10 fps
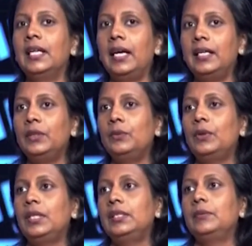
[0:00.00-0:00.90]
I knew
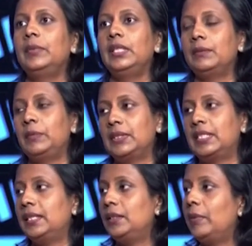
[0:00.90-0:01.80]
only, because
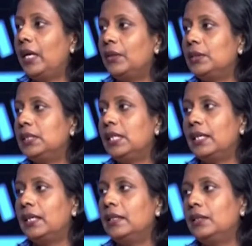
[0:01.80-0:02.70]
I did biology,
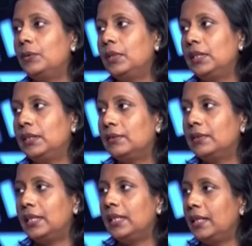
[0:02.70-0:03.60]
I knew only
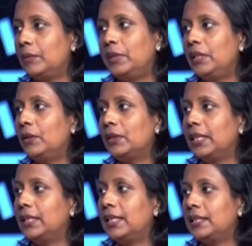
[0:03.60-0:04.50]
that I can be a
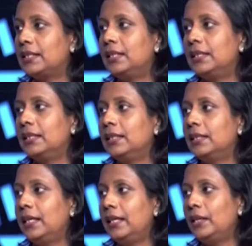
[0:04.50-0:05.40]
doctor, and that's the
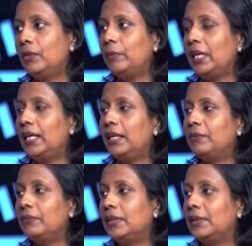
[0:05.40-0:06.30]
end of my
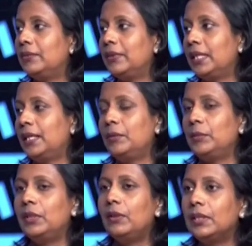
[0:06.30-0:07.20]
life if I can't
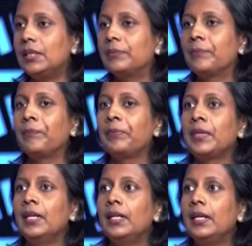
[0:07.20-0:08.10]
be a doctor.
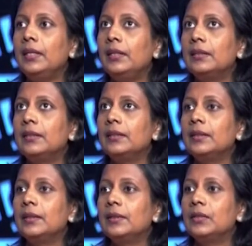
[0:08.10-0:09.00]
Right,
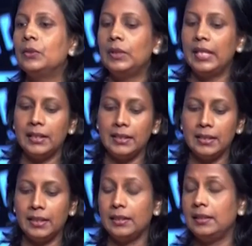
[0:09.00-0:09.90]
so that
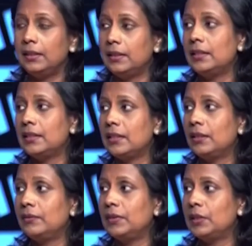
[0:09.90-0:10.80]
is another
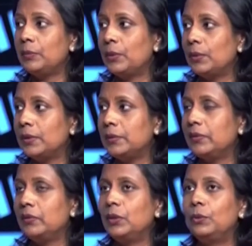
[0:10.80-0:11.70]
intention of these programs.
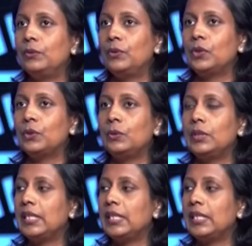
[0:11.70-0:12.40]
When we go for school